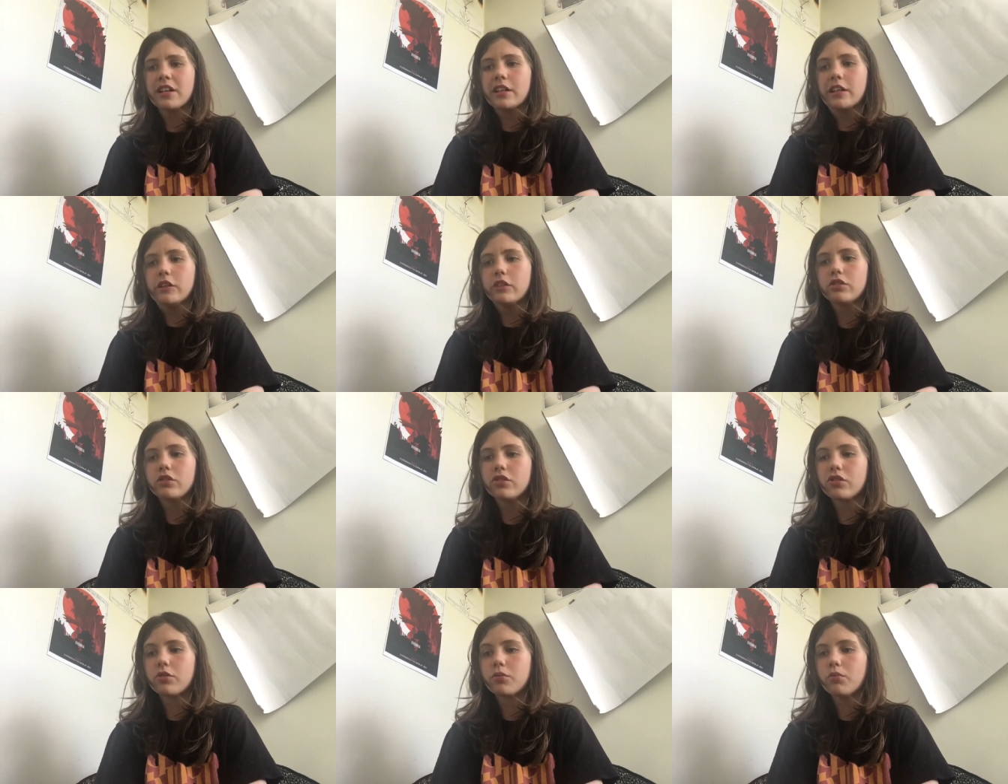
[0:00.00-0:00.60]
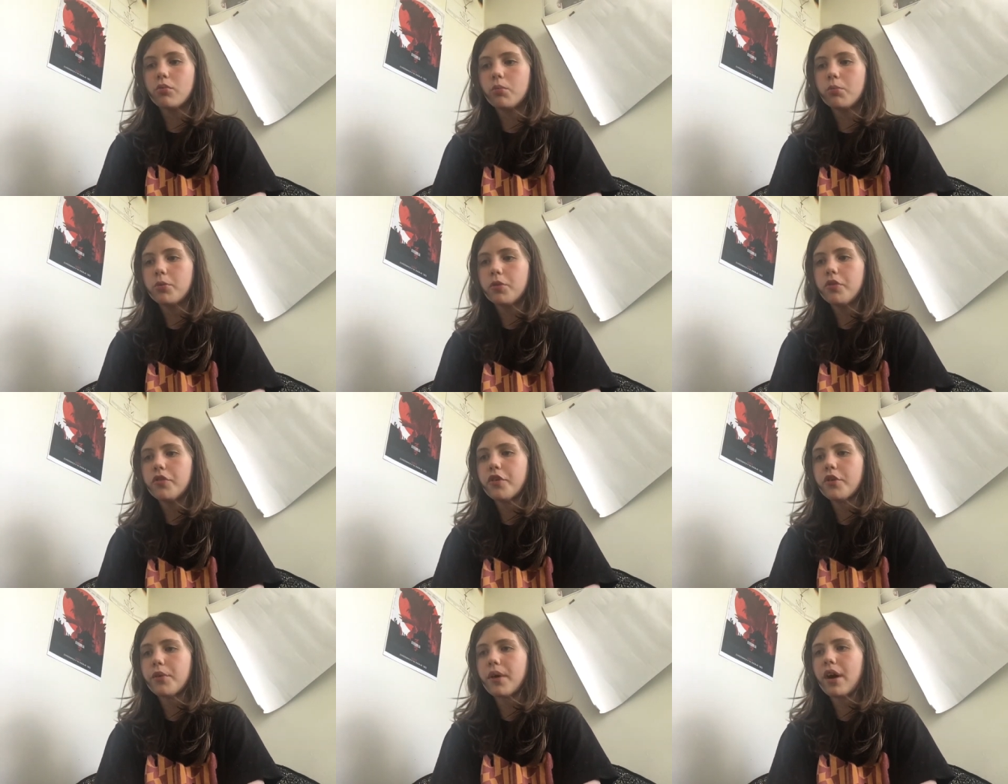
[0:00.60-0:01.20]
You just
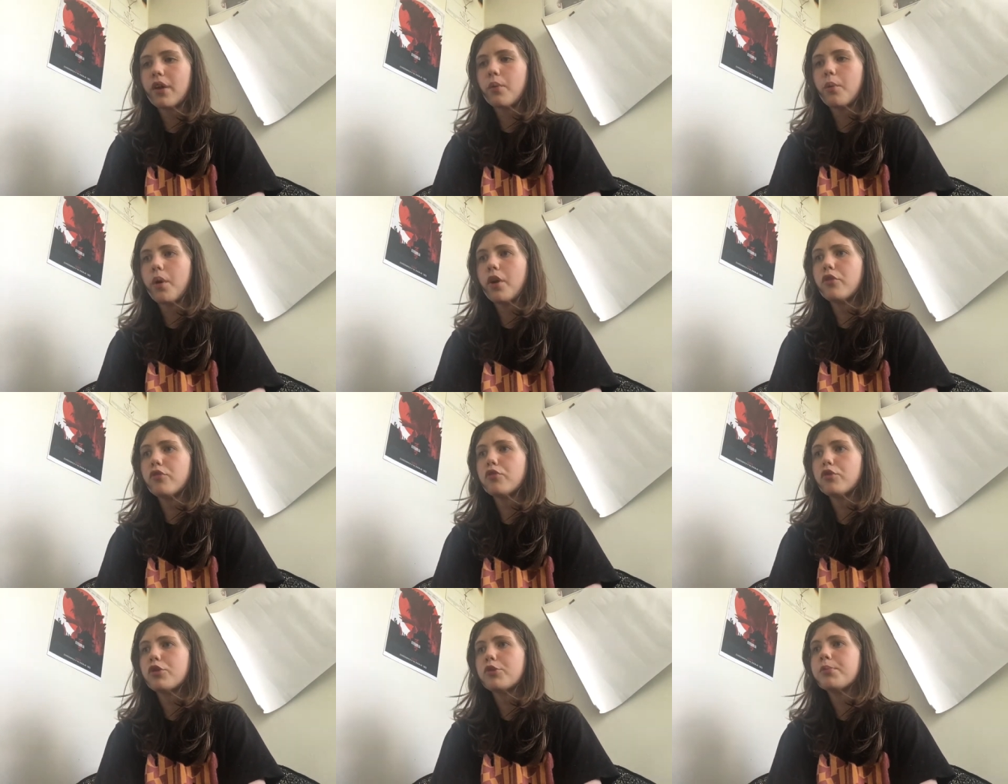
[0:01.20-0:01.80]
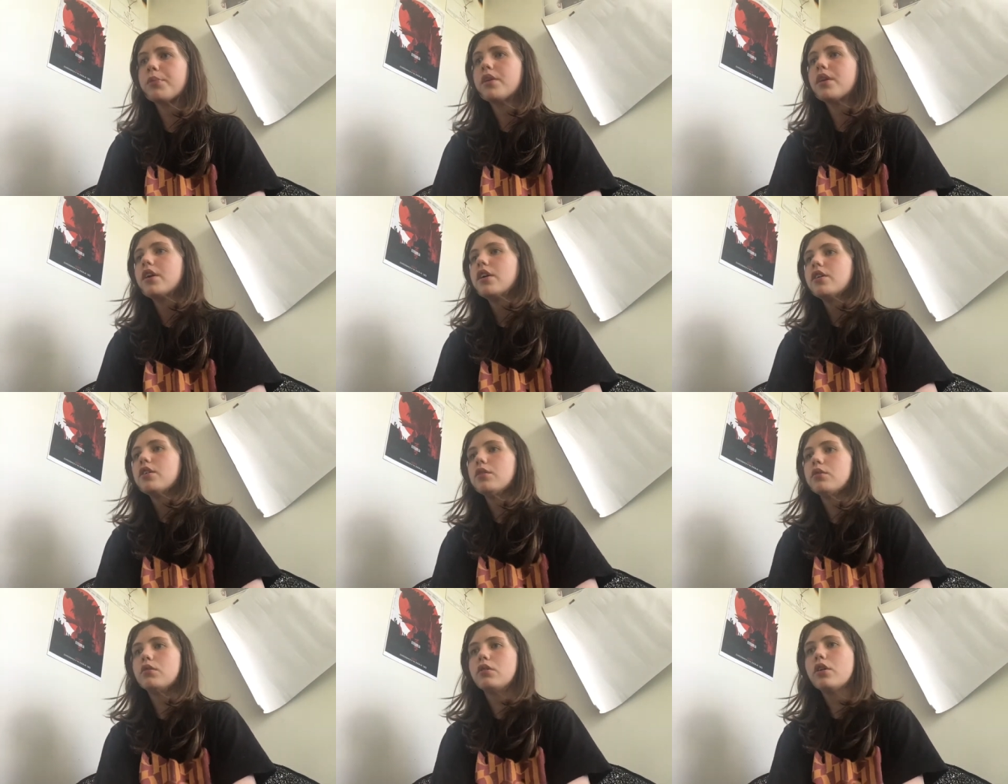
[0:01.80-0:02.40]
move around one room,
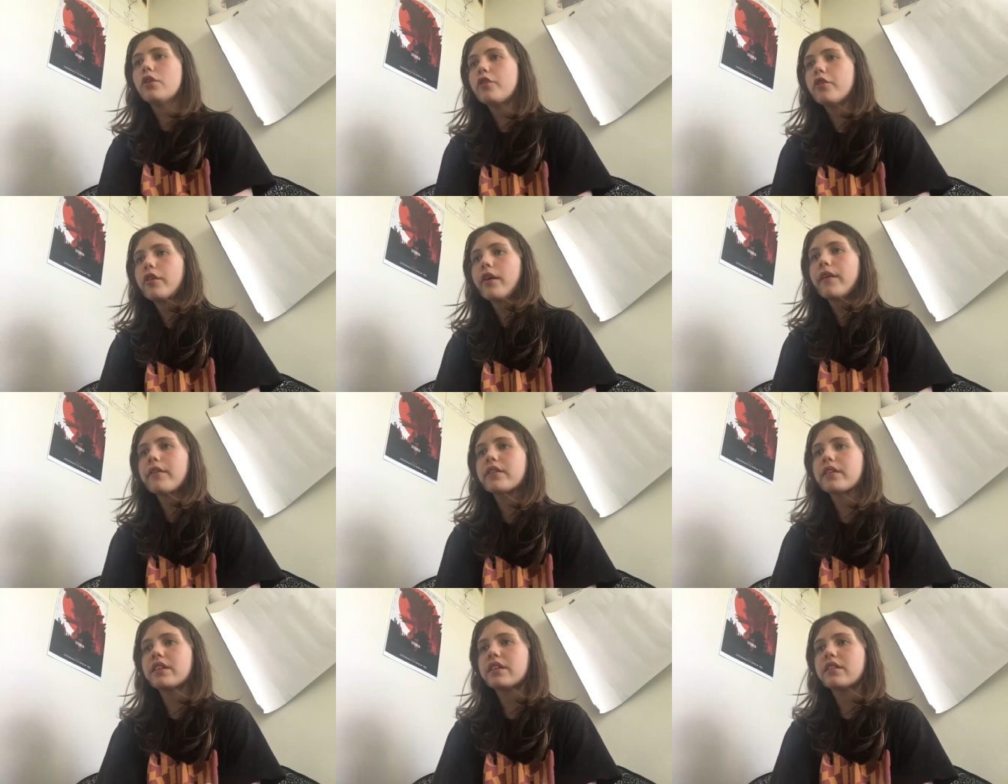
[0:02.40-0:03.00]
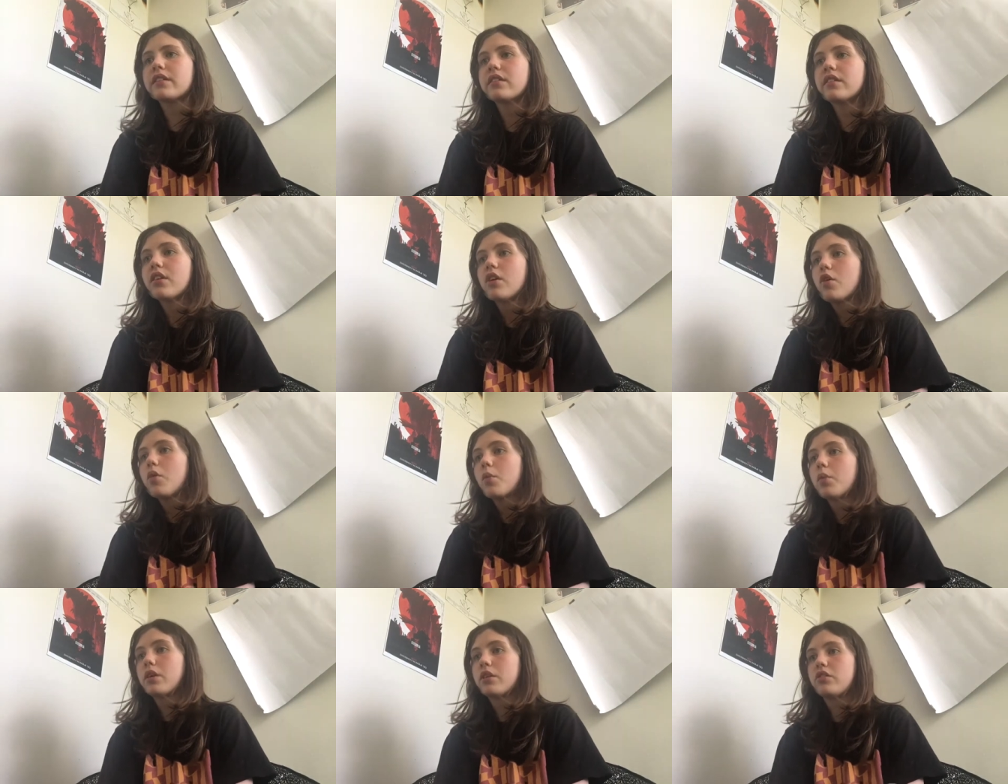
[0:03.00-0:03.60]
you look for evidence,
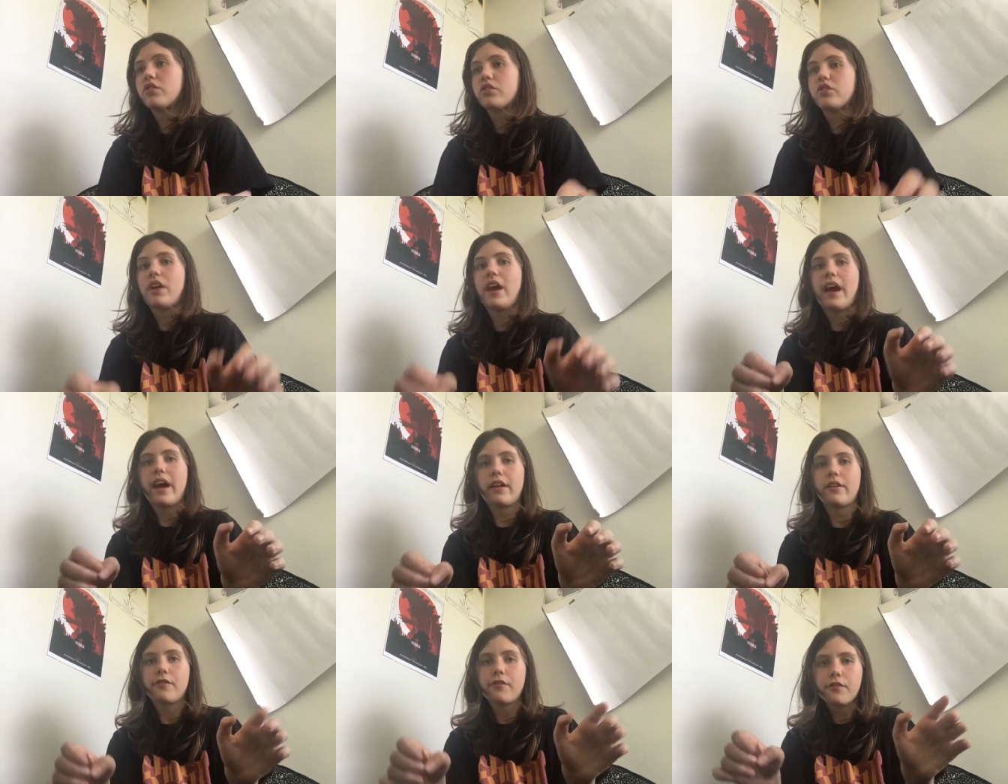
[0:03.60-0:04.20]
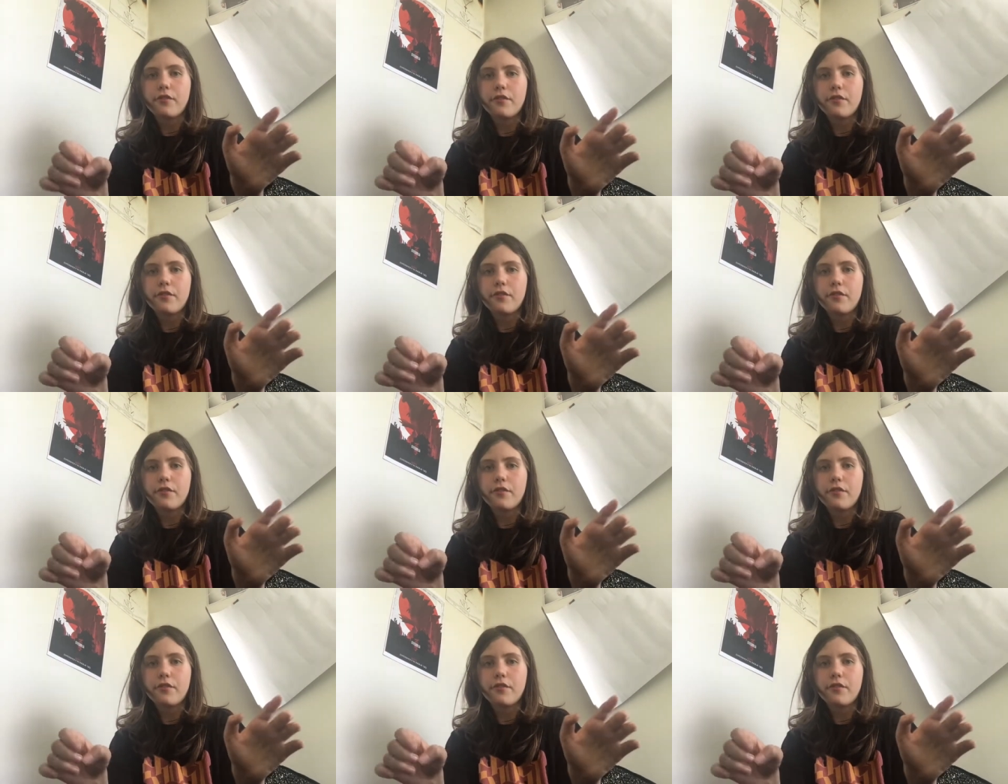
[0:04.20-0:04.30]
which at